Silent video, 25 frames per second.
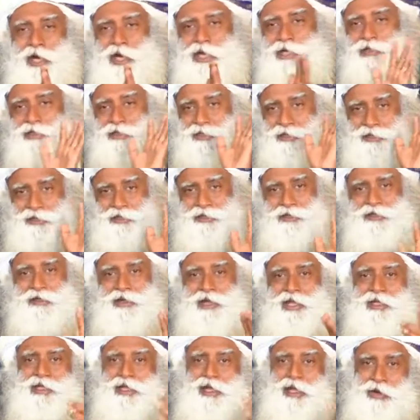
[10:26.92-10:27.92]
right
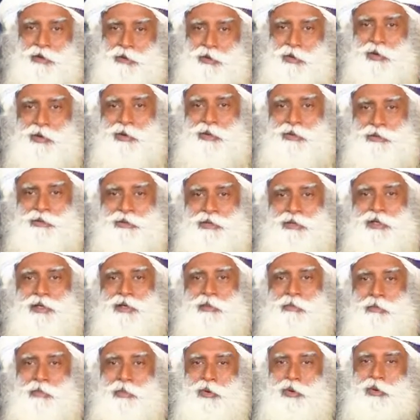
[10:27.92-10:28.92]
rather than wrong,
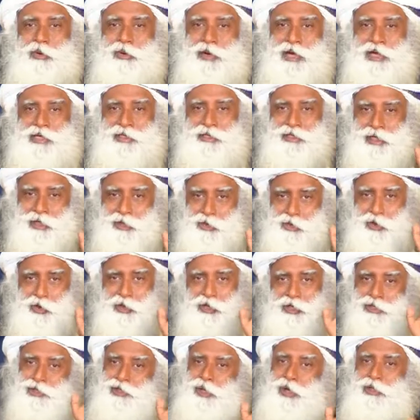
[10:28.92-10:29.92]
more right than
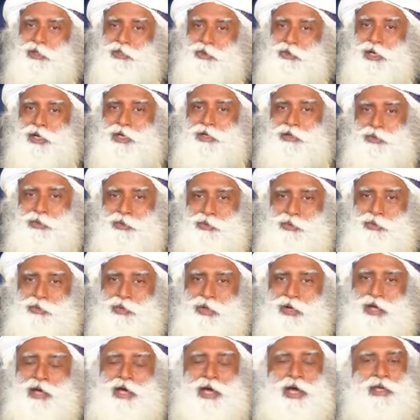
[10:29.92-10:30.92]
wrong is all you can do.
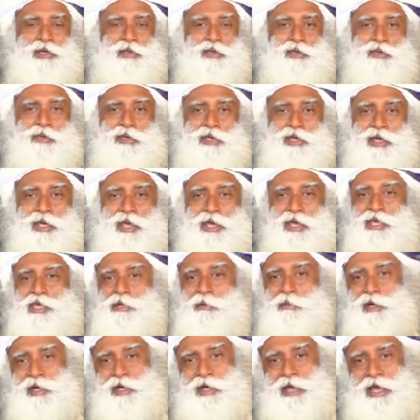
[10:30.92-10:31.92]
I don't think
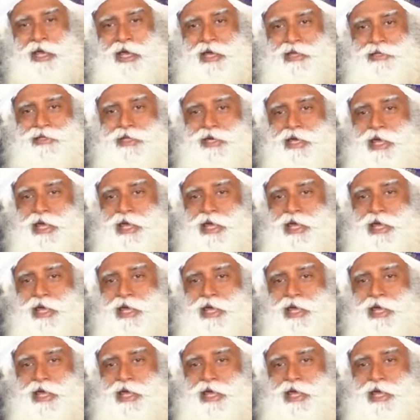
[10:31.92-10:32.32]
anybody has